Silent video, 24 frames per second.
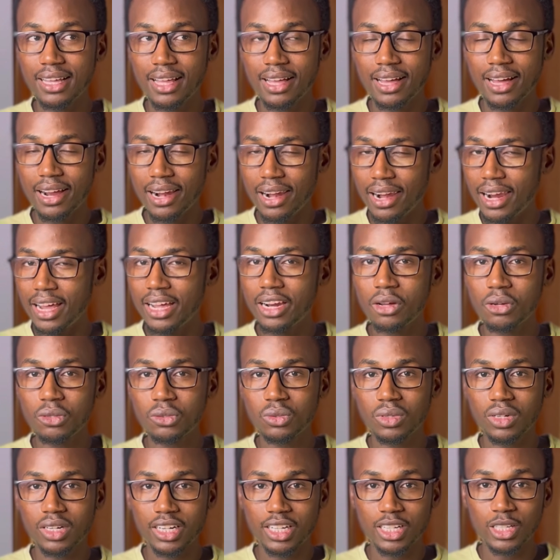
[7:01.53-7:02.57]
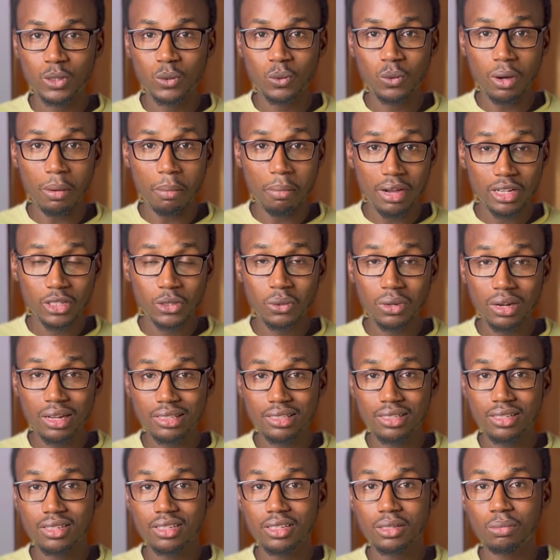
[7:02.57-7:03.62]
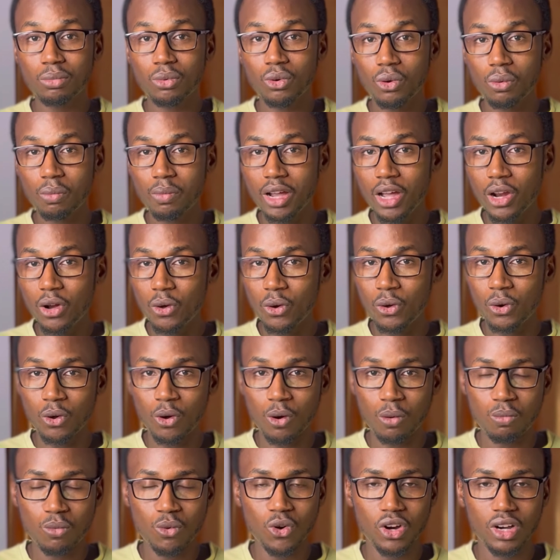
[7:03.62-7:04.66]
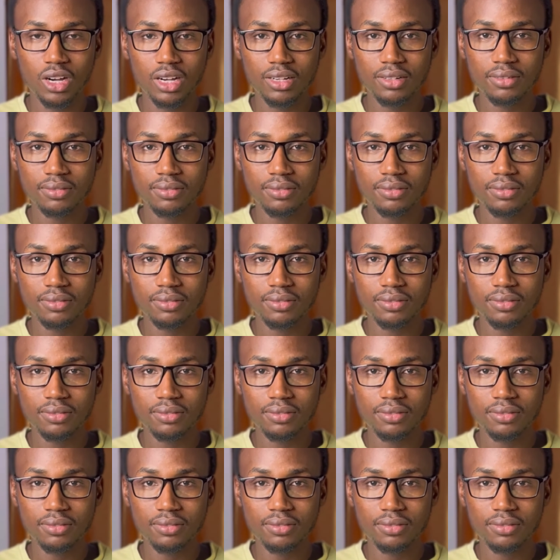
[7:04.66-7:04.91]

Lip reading: and learn how to create your virtual assistant profile on Upwork.